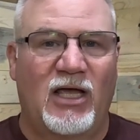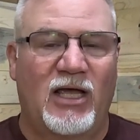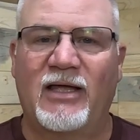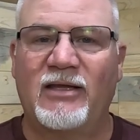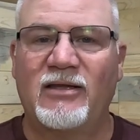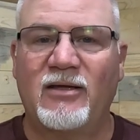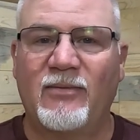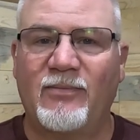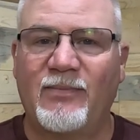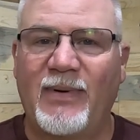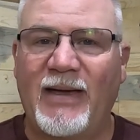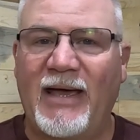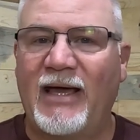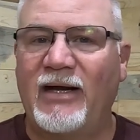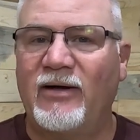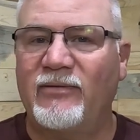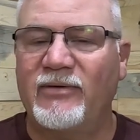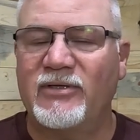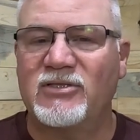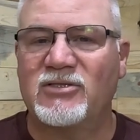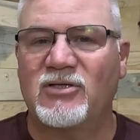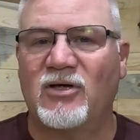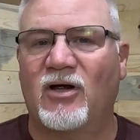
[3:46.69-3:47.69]
And the
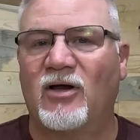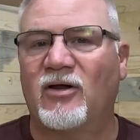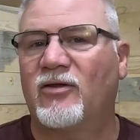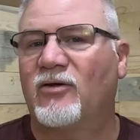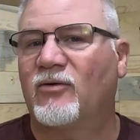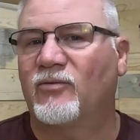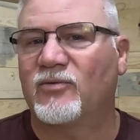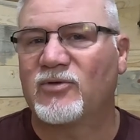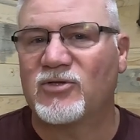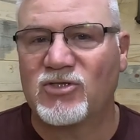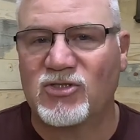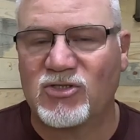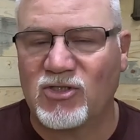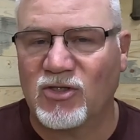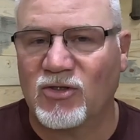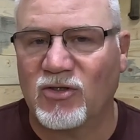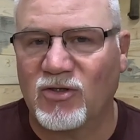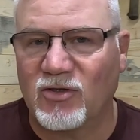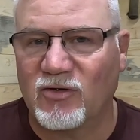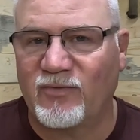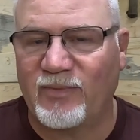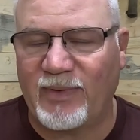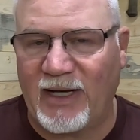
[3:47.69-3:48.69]
batteries are the
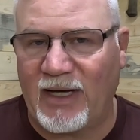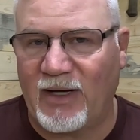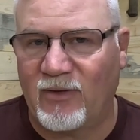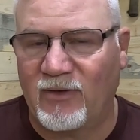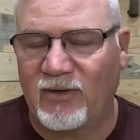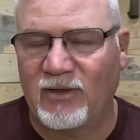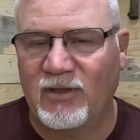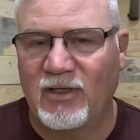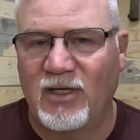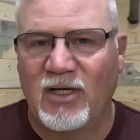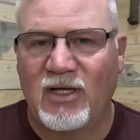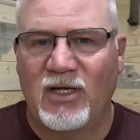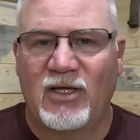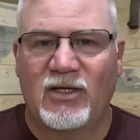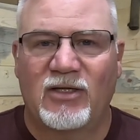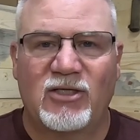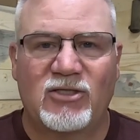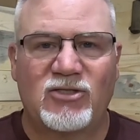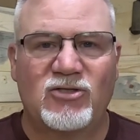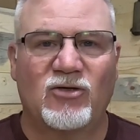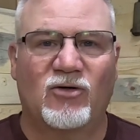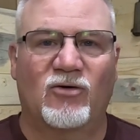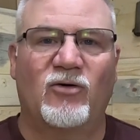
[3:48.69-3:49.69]
reserve power
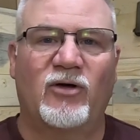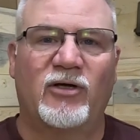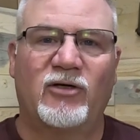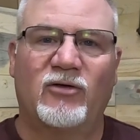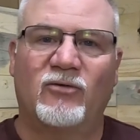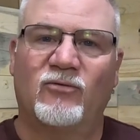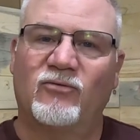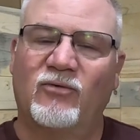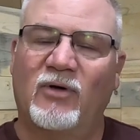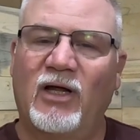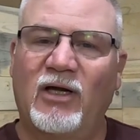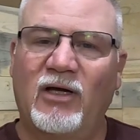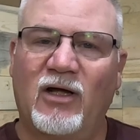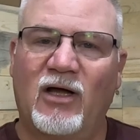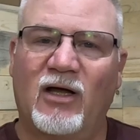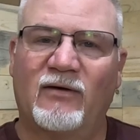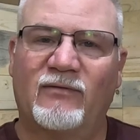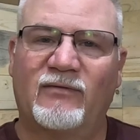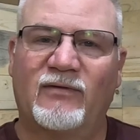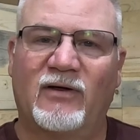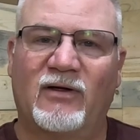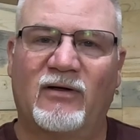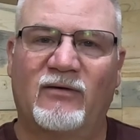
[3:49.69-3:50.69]
that you're going to run
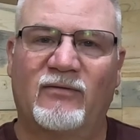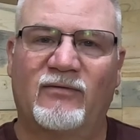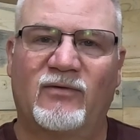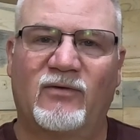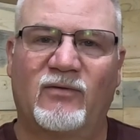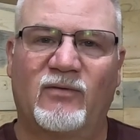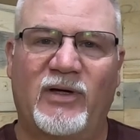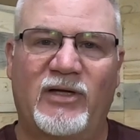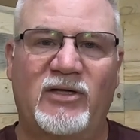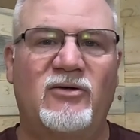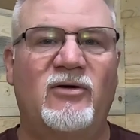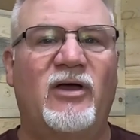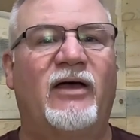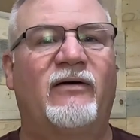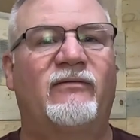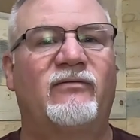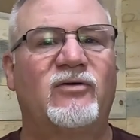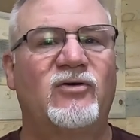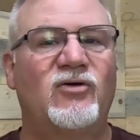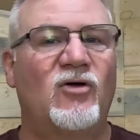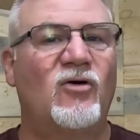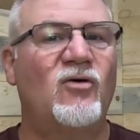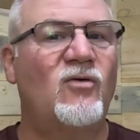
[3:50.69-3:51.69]
off of when you
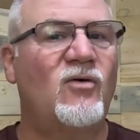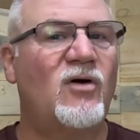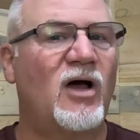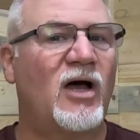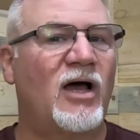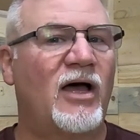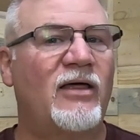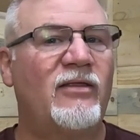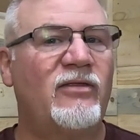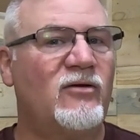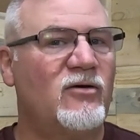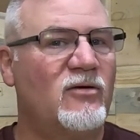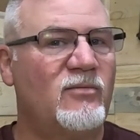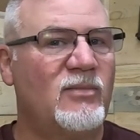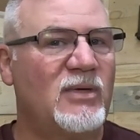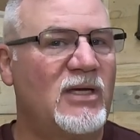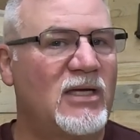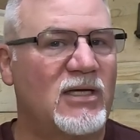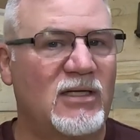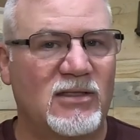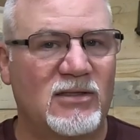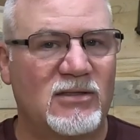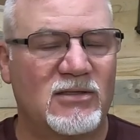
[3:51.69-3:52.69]
have no other
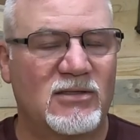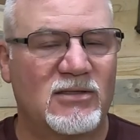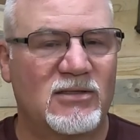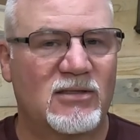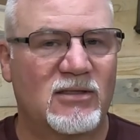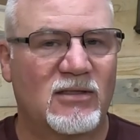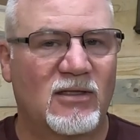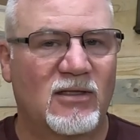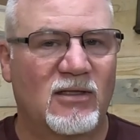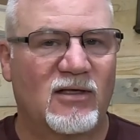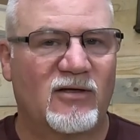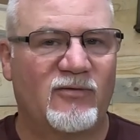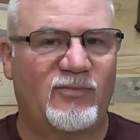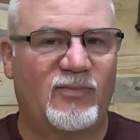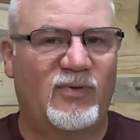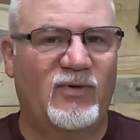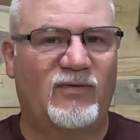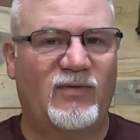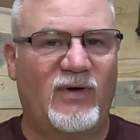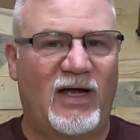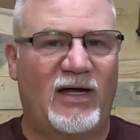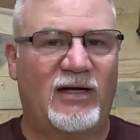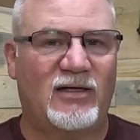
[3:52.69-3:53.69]
means of
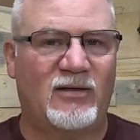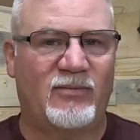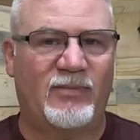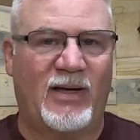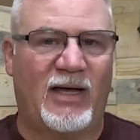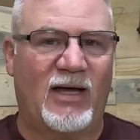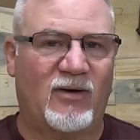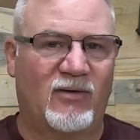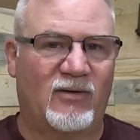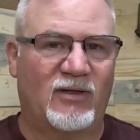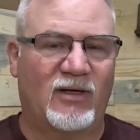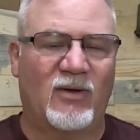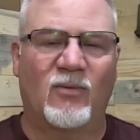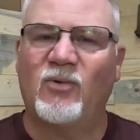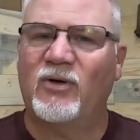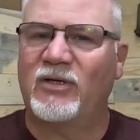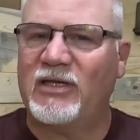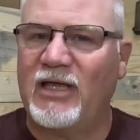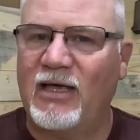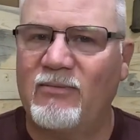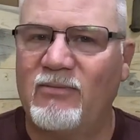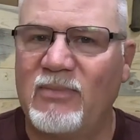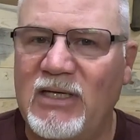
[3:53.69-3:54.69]
providing power. And
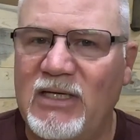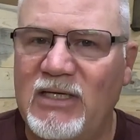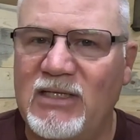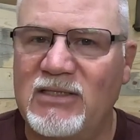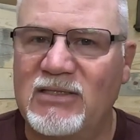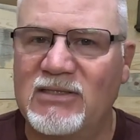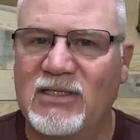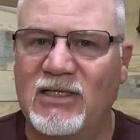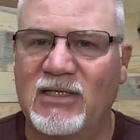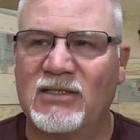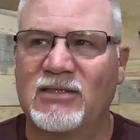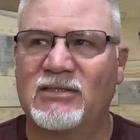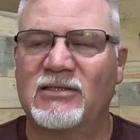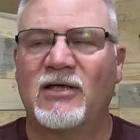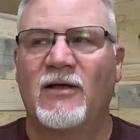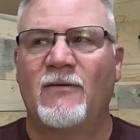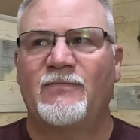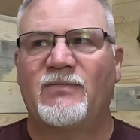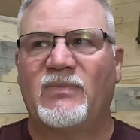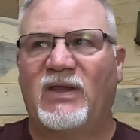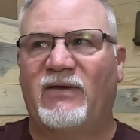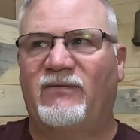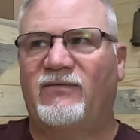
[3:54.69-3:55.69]
what that means is
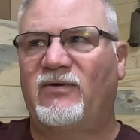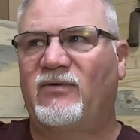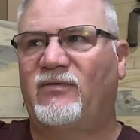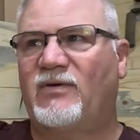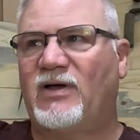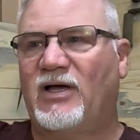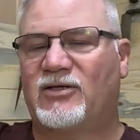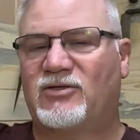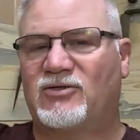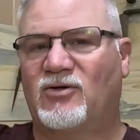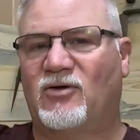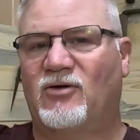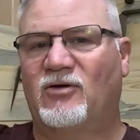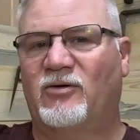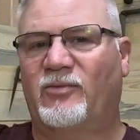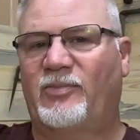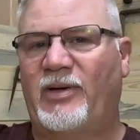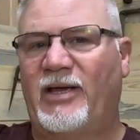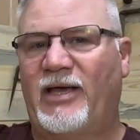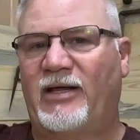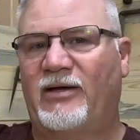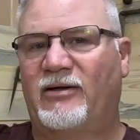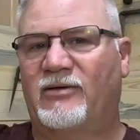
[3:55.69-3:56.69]
if you've got solar
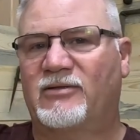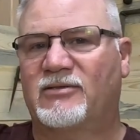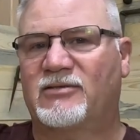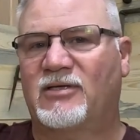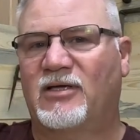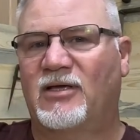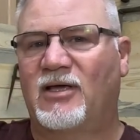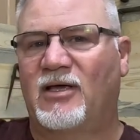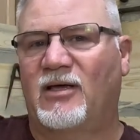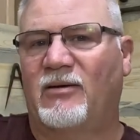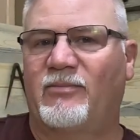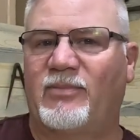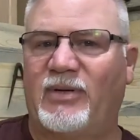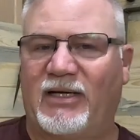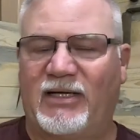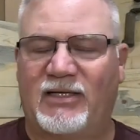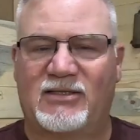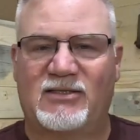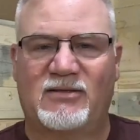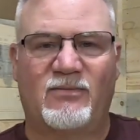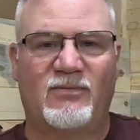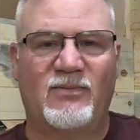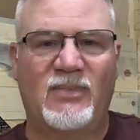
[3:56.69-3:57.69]
panels, but
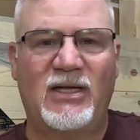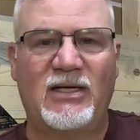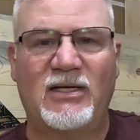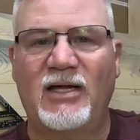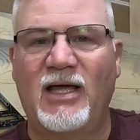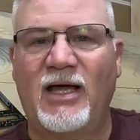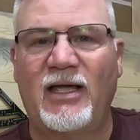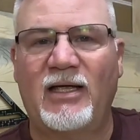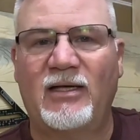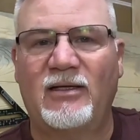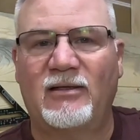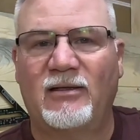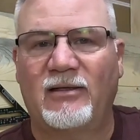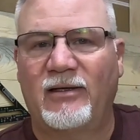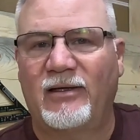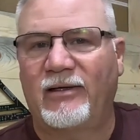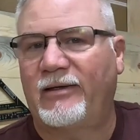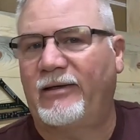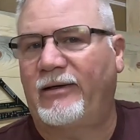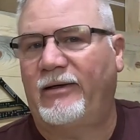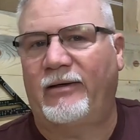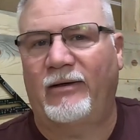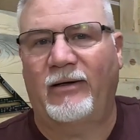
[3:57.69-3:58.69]
it's midnight,
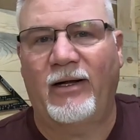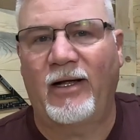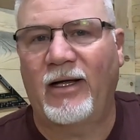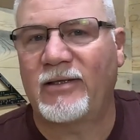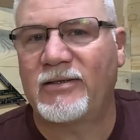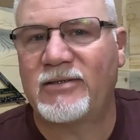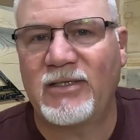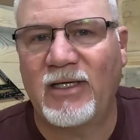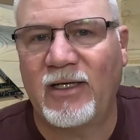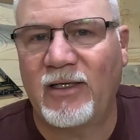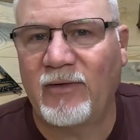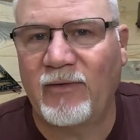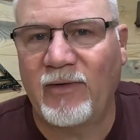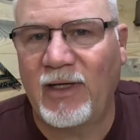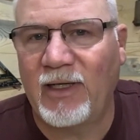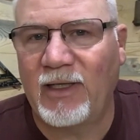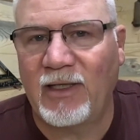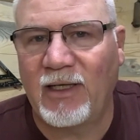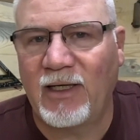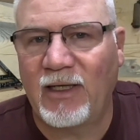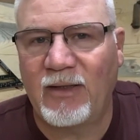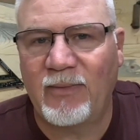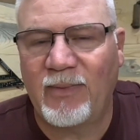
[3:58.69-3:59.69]
you're not
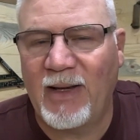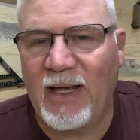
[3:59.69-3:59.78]
generating any